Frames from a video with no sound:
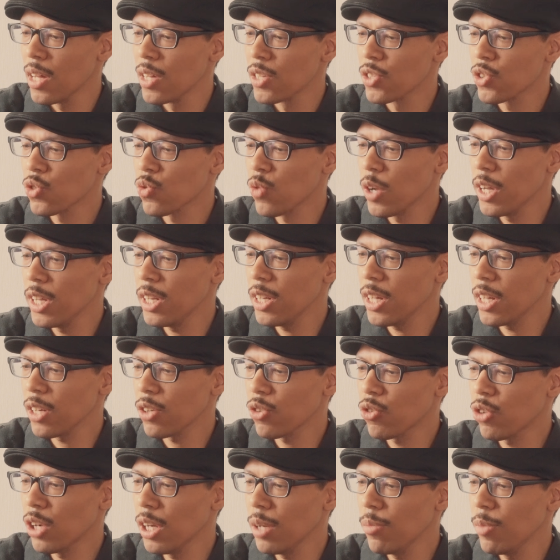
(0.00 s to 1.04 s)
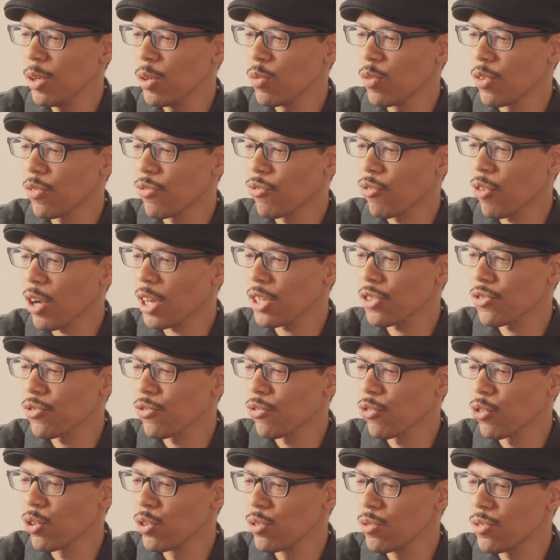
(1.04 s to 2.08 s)
Sweet and creamy with fresh
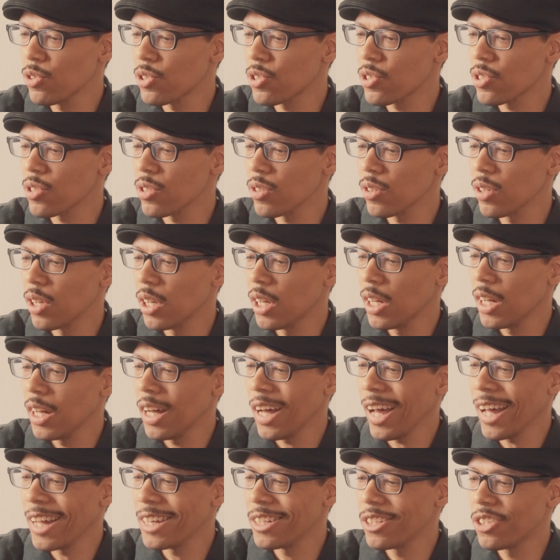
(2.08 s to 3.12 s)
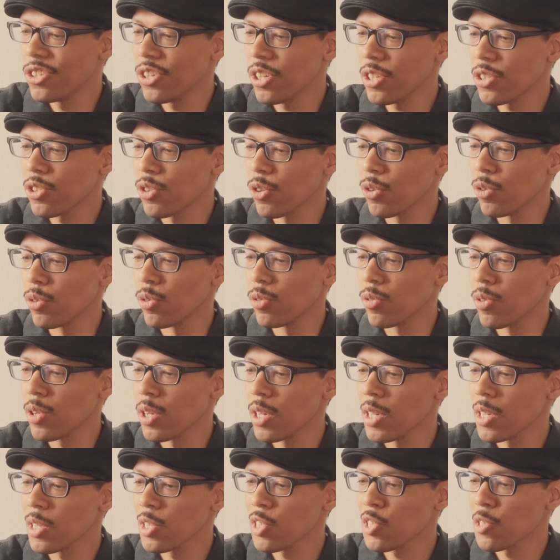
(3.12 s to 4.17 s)
fruits and gentle,
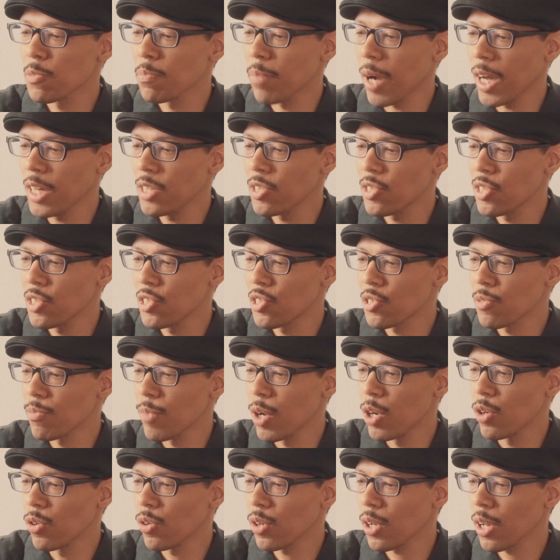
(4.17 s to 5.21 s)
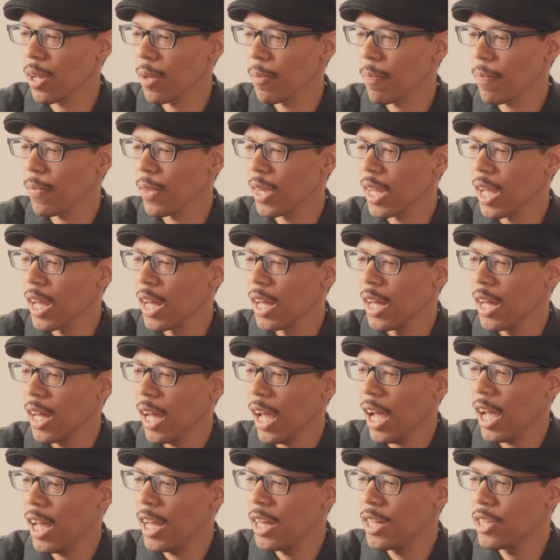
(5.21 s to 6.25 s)
spicy smoke.
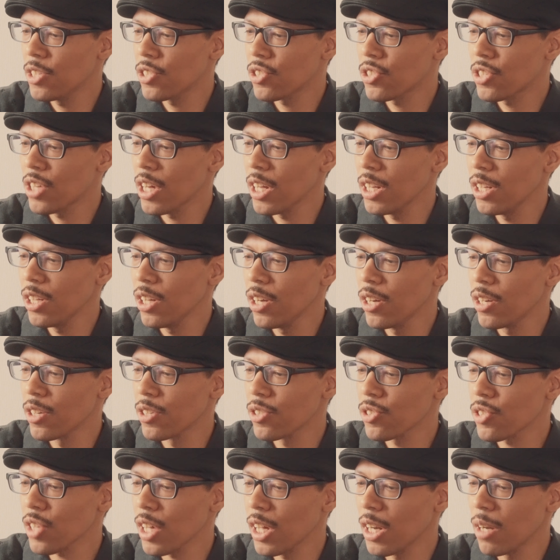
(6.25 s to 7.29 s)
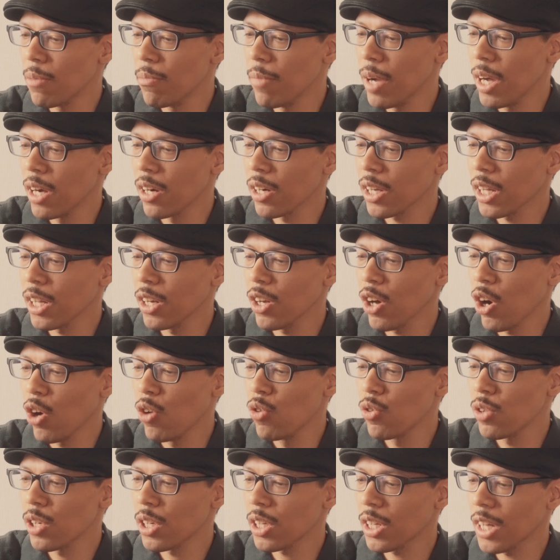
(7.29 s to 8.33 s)
Aged 10 years in American
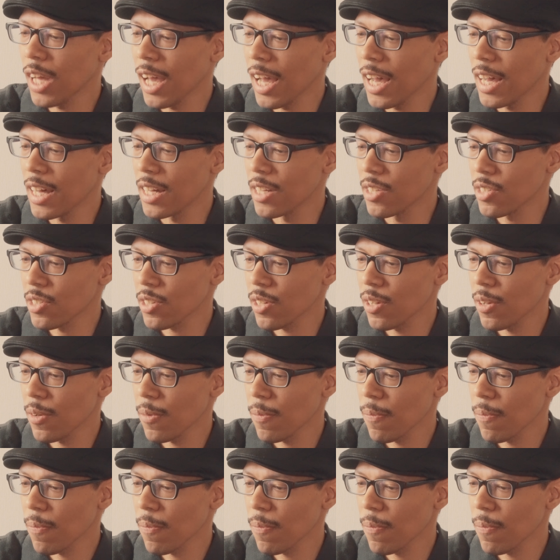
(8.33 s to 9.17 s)
oak cask.